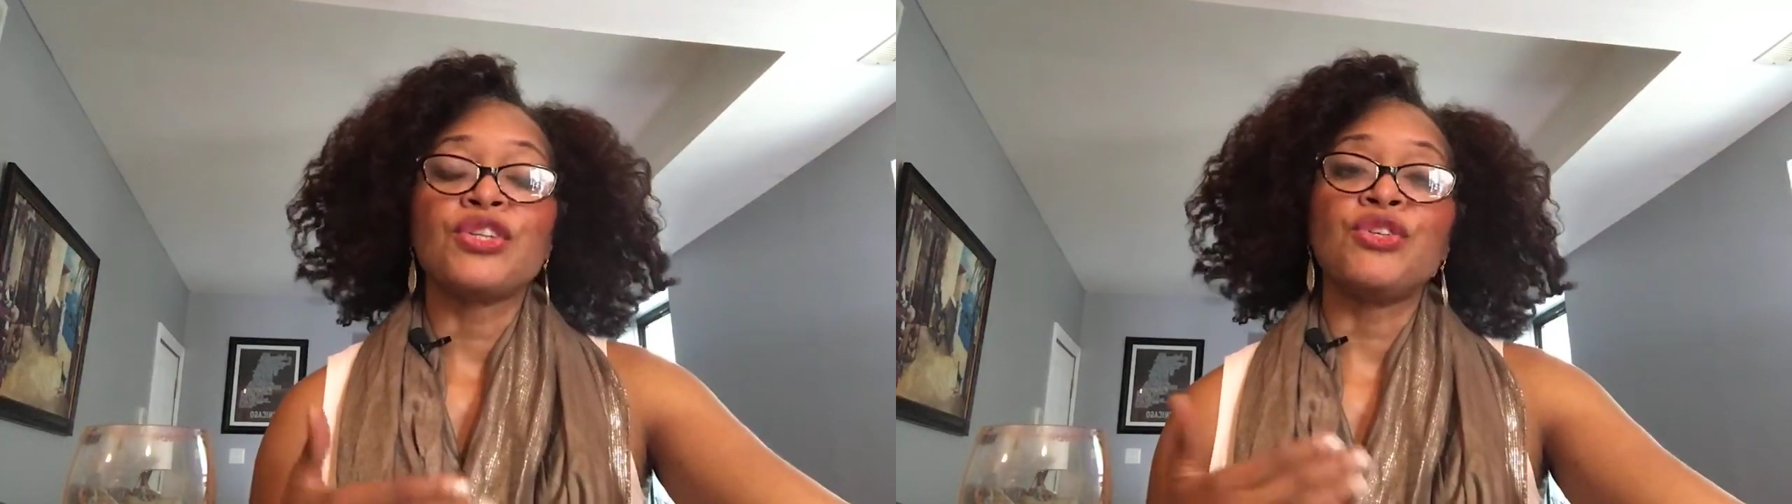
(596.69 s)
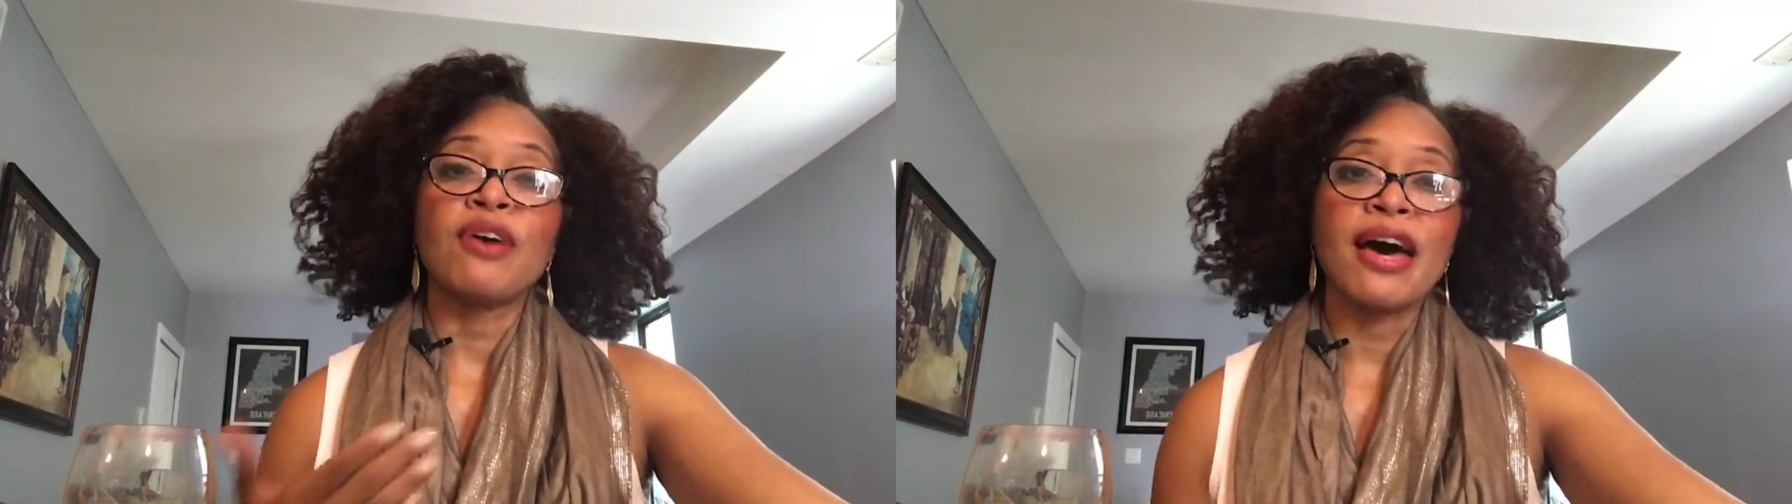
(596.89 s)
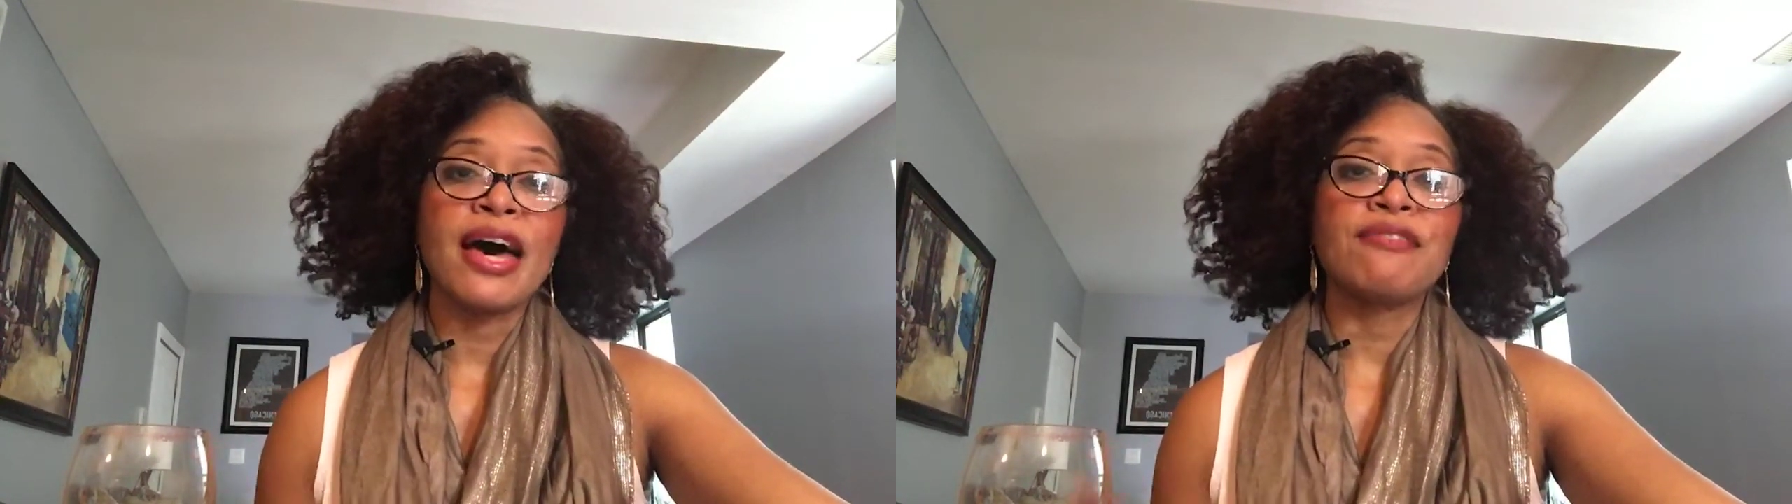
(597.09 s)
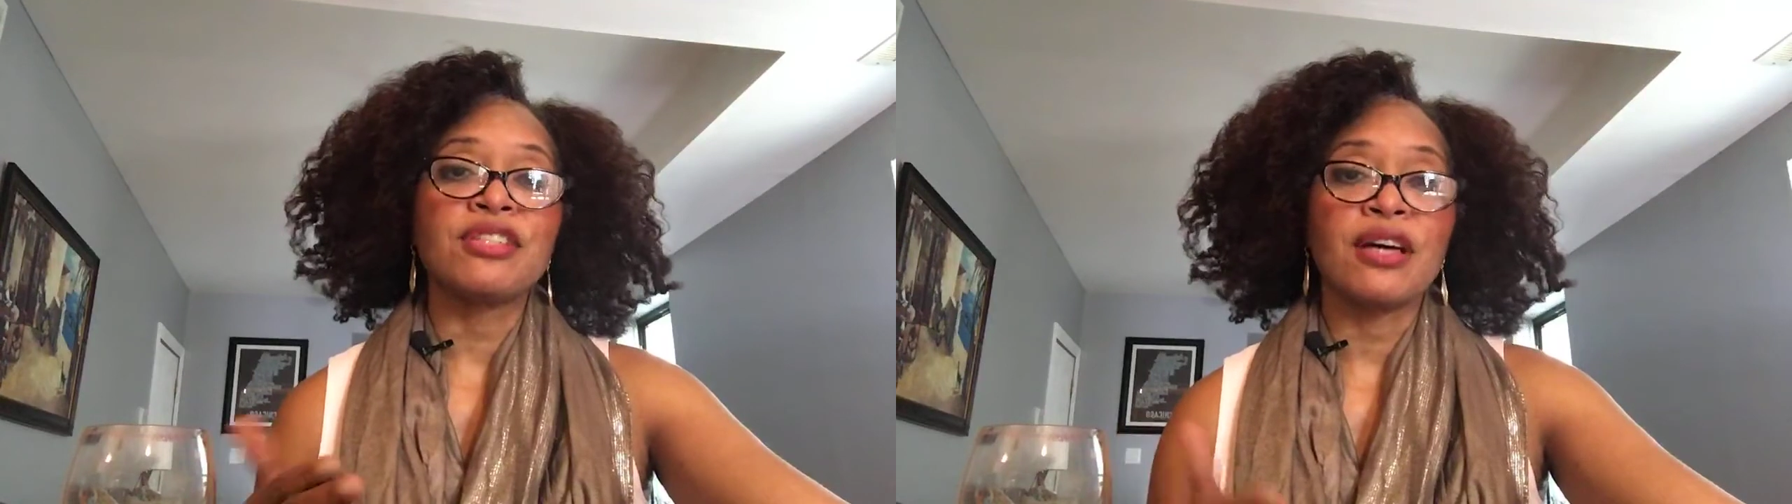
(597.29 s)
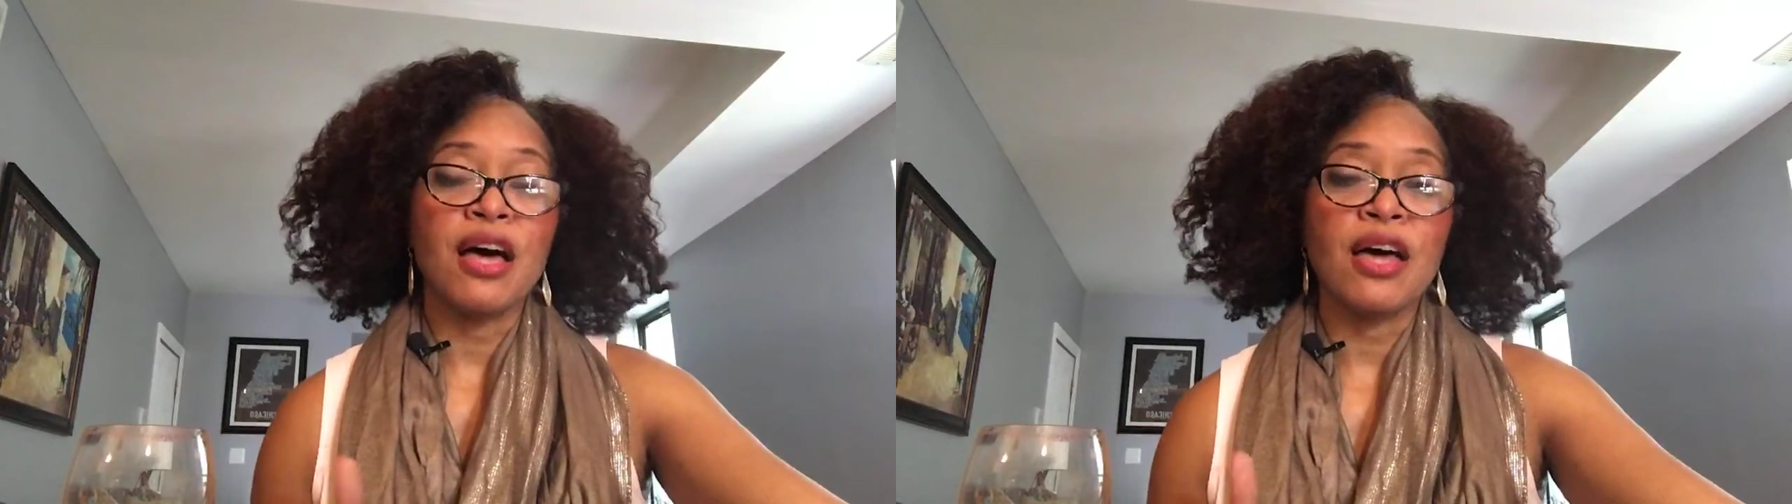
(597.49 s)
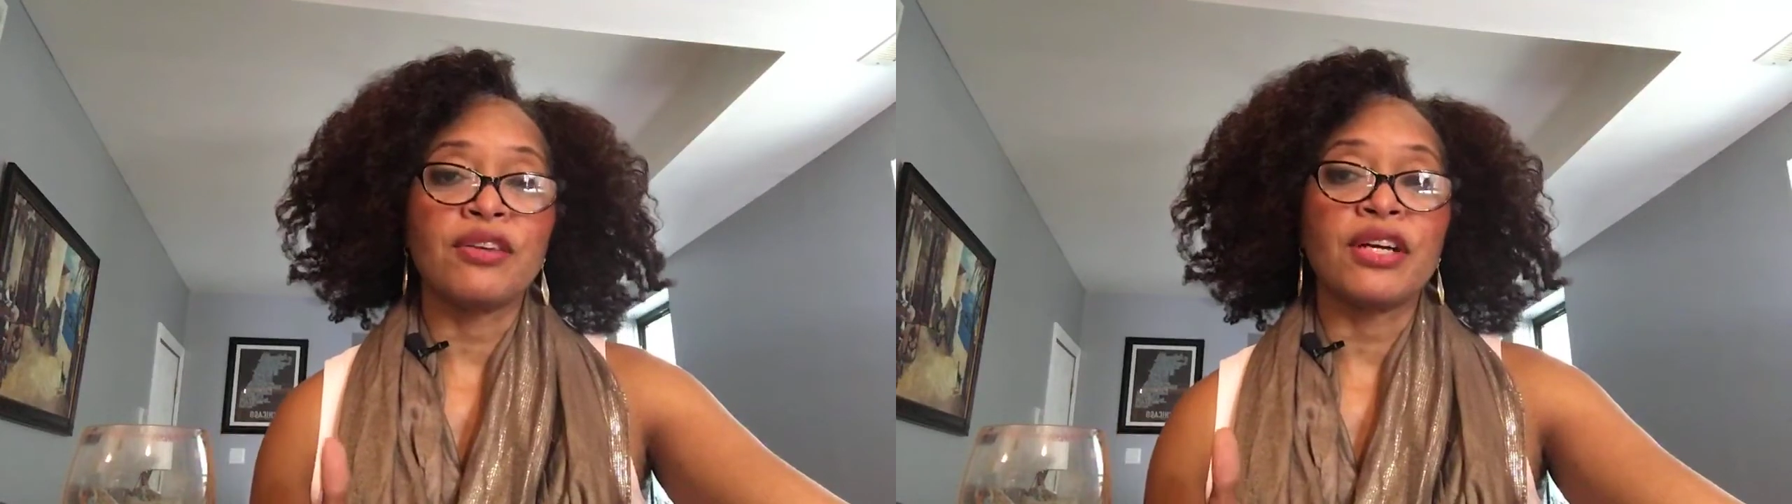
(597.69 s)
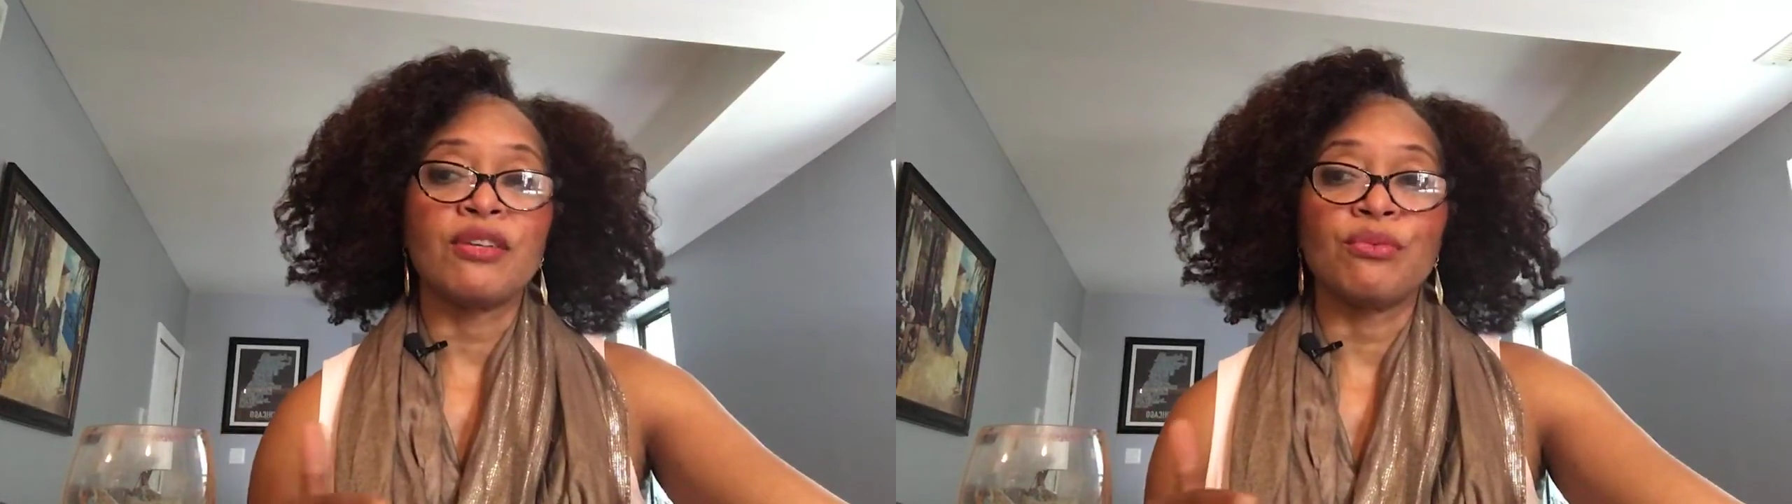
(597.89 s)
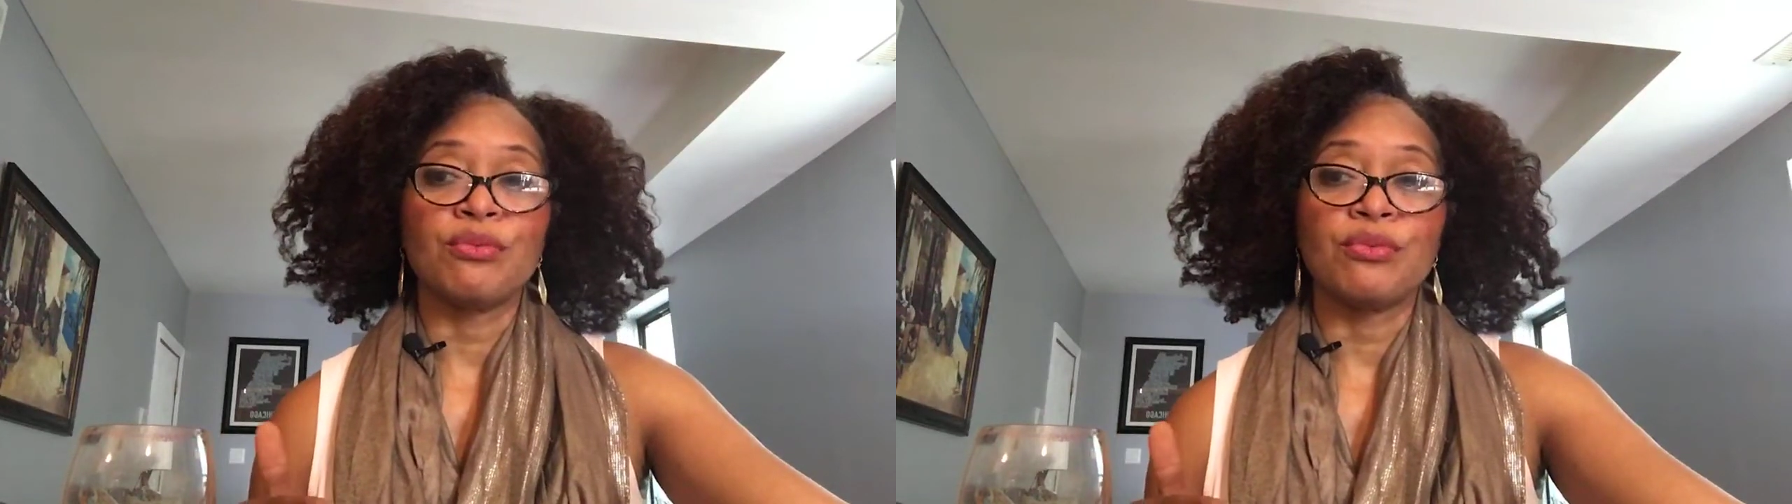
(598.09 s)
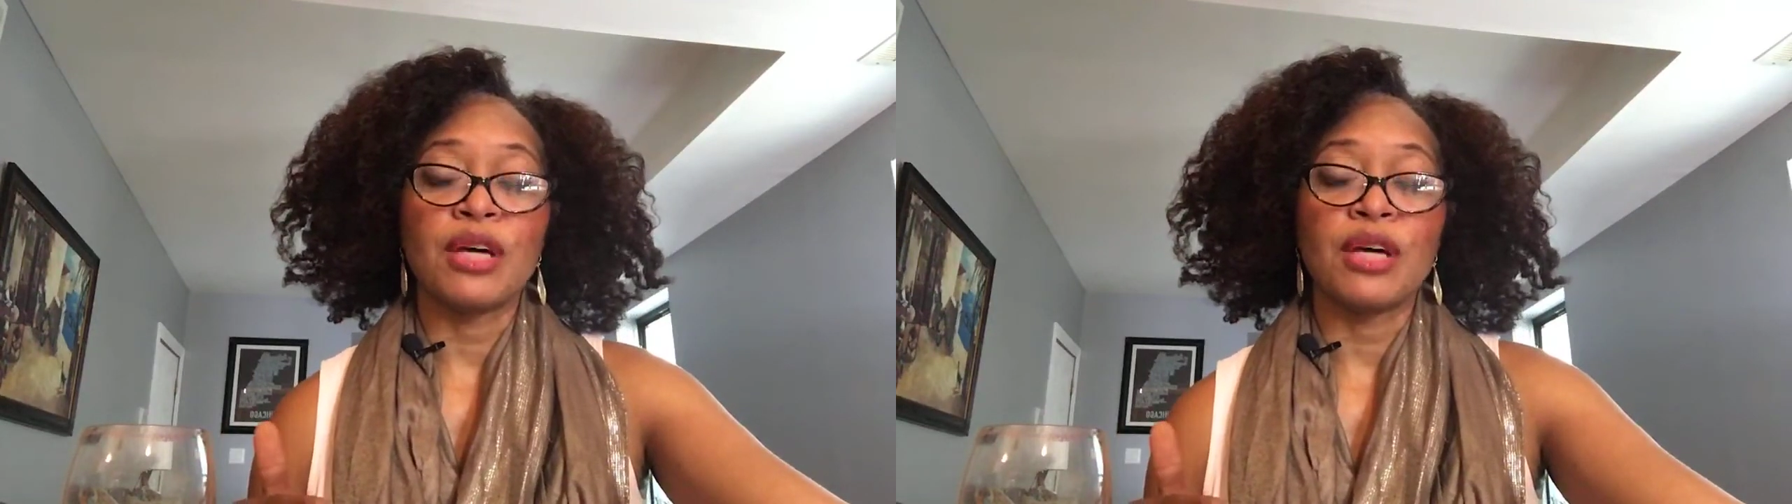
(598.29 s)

You have to honor and,